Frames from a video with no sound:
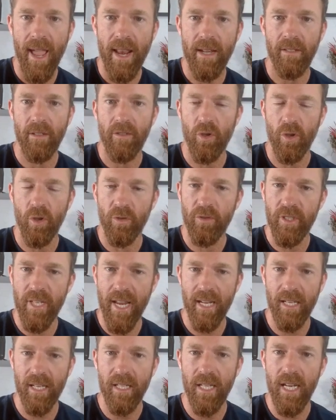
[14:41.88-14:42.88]
and sort of
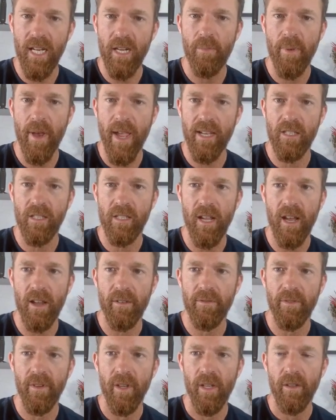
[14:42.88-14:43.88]
technique-based
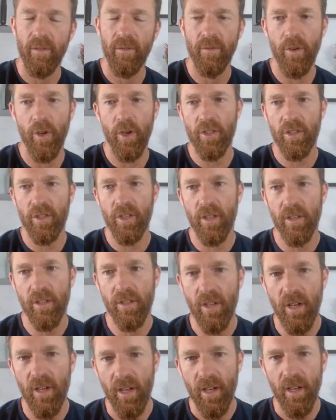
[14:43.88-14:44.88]
stuff
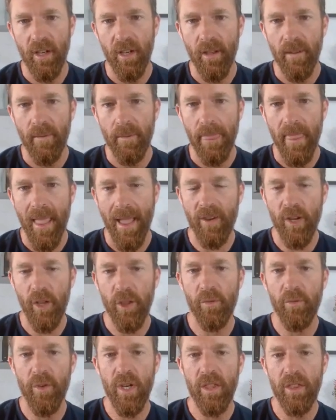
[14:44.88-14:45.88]
versus having
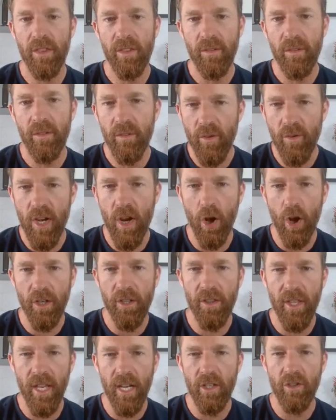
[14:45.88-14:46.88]
three odd
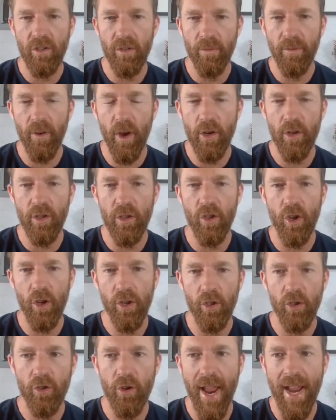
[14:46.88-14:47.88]
things to focus
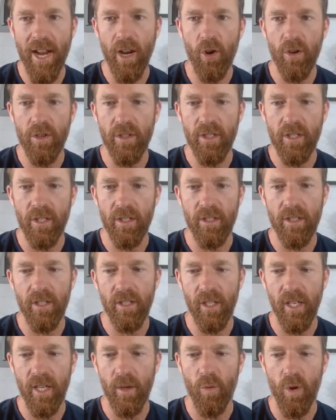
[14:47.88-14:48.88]
on and train
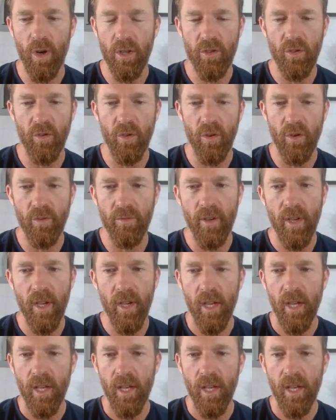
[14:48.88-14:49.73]
consistently? What sort of